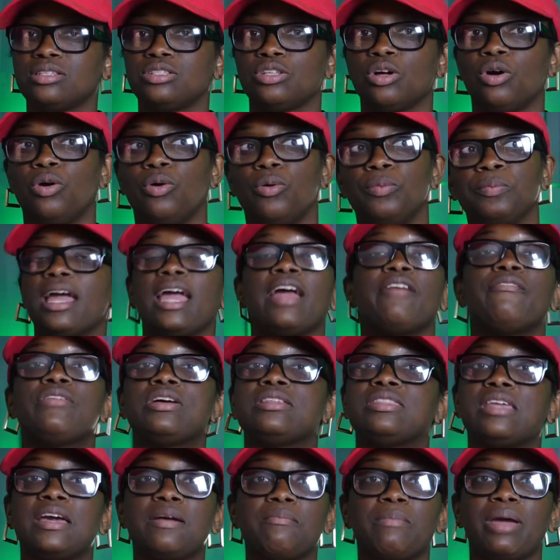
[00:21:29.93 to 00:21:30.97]
So
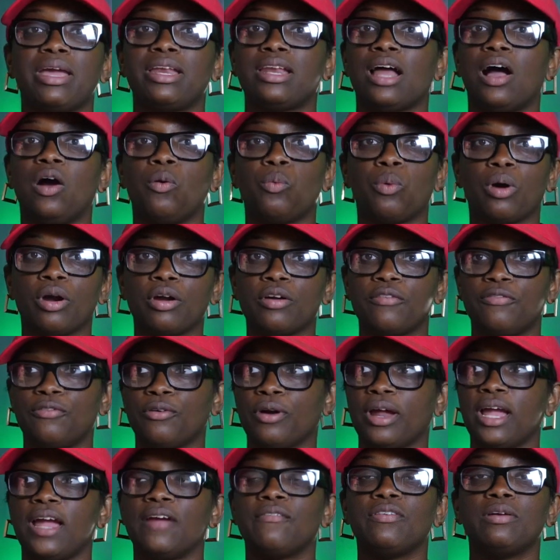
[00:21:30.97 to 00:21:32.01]
everything may not work
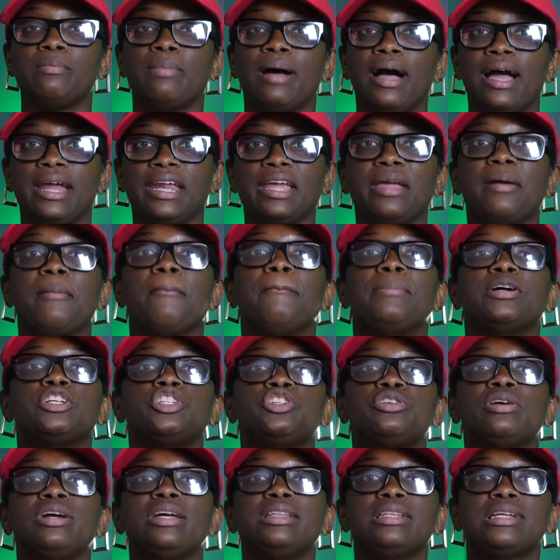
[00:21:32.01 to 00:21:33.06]
for everybody,
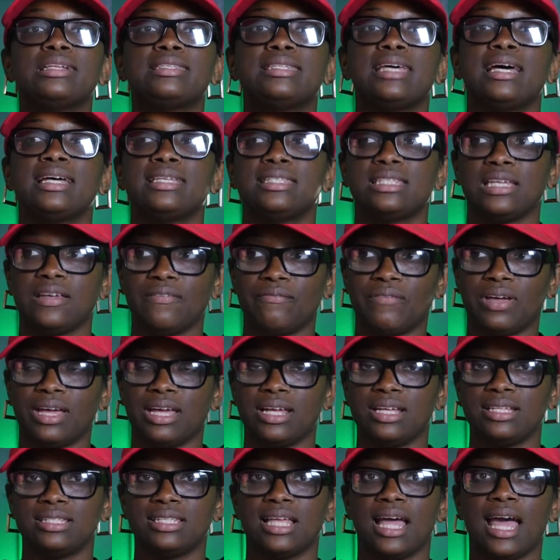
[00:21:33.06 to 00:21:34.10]
but you're in the testing
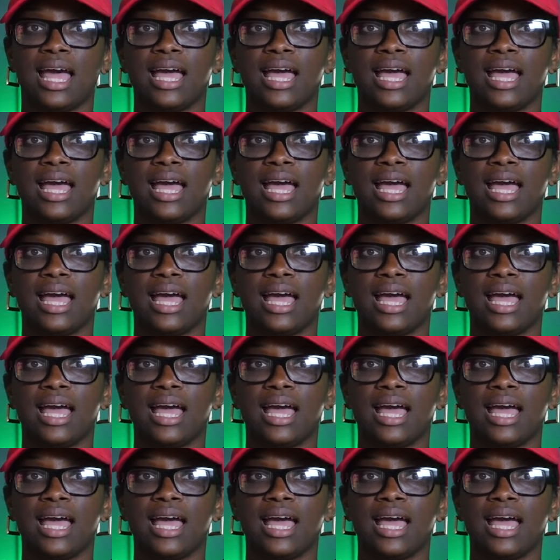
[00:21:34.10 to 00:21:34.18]
phase.